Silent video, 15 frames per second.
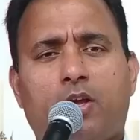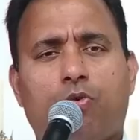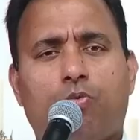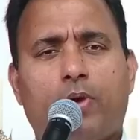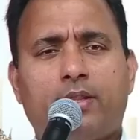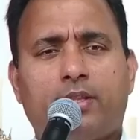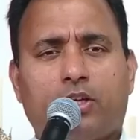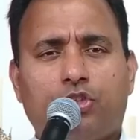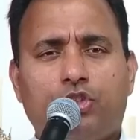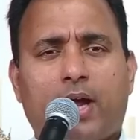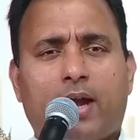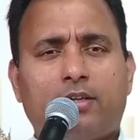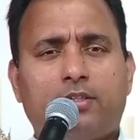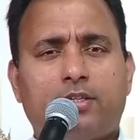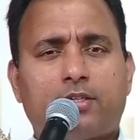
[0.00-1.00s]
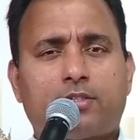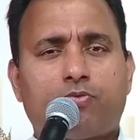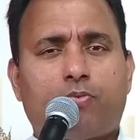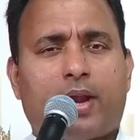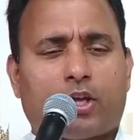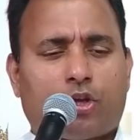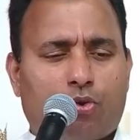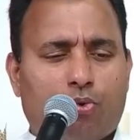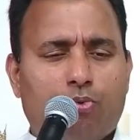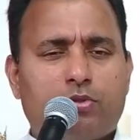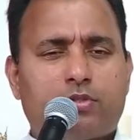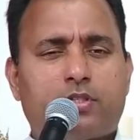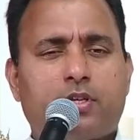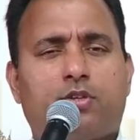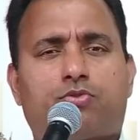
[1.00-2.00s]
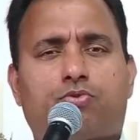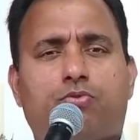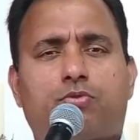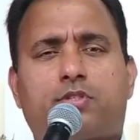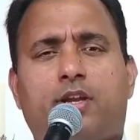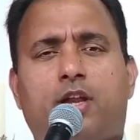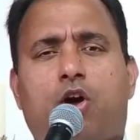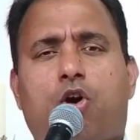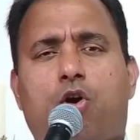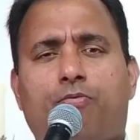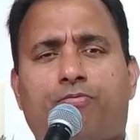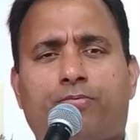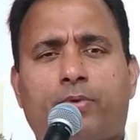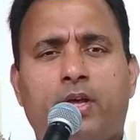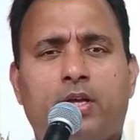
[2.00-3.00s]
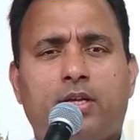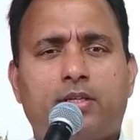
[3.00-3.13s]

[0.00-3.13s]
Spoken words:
When the judges were accusing Susanna of